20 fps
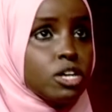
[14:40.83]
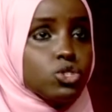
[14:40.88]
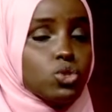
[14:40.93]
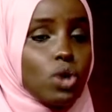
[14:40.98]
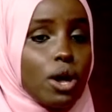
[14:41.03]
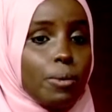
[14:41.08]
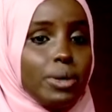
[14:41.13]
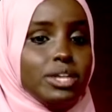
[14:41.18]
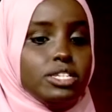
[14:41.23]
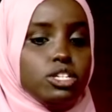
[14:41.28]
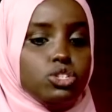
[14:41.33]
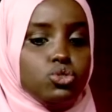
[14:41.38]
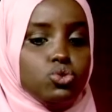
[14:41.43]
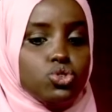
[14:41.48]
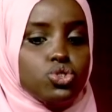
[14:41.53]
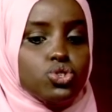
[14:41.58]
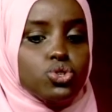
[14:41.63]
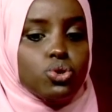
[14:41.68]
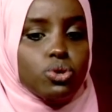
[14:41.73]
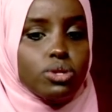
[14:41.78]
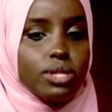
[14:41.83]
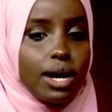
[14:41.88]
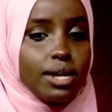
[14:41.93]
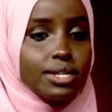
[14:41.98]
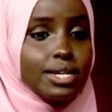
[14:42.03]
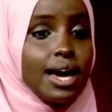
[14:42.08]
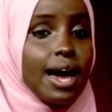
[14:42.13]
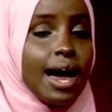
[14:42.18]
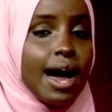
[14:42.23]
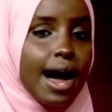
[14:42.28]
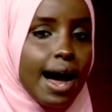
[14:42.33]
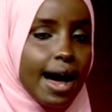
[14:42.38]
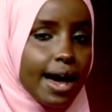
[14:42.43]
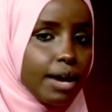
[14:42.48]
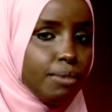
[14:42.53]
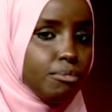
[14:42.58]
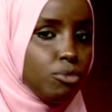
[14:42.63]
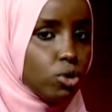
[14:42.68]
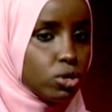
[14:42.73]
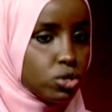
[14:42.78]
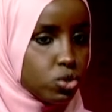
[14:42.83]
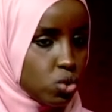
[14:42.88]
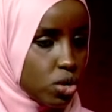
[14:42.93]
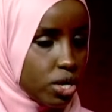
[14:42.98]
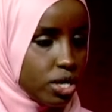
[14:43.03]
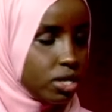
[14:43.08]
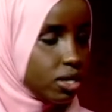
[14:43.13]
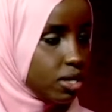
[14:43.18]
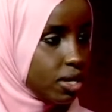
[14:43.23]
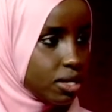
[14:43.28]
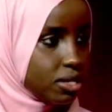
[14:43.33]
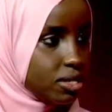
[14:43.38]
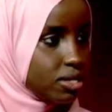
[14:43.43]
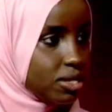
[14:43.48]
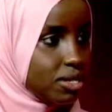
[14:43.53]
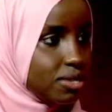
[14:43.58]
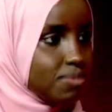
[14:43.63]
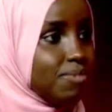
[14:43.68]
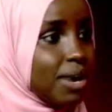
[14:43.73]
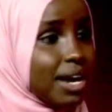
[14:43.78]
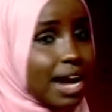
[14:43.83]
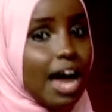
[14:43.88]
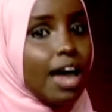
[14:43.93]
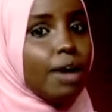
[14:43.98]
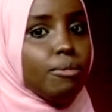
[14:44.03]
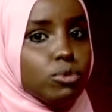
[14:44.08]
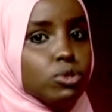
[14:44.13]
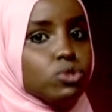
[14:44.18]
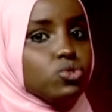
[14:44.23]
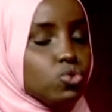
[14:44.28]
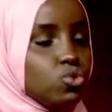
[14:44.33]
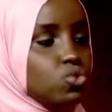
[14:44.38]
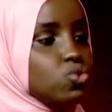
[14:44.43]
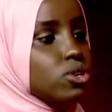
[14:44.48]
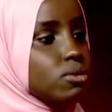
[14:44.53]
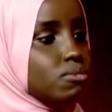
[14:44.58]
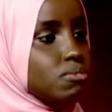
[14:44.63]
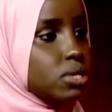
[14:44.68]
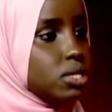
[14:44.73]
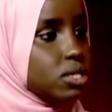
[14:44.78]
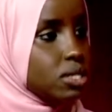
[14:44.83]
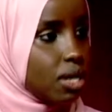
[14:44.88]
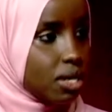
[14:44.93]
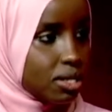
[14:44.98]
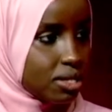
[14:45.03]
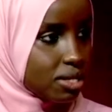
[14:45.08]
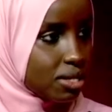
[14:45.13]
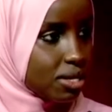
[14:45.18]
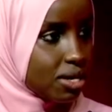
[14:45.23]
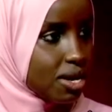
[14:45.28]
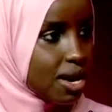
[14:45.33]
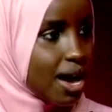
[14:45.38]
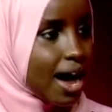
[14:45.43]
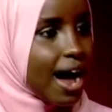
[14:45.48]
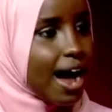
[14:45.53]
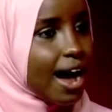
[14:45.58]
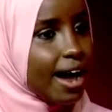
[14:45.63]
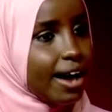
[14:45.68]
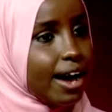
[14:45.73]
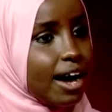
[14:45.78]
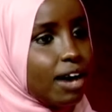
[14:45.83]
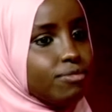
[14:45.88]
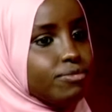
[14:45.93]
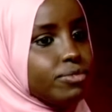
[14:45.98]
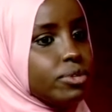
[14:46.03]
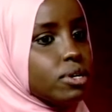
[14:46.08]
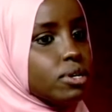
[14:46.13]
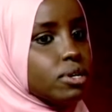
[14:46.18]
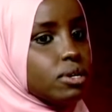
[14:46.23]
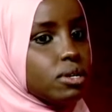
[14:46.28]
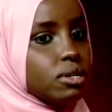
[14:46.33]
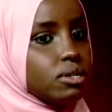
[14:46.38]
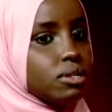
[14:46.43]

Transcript: so i wanted to show that i am also educated but i am also doing business i have the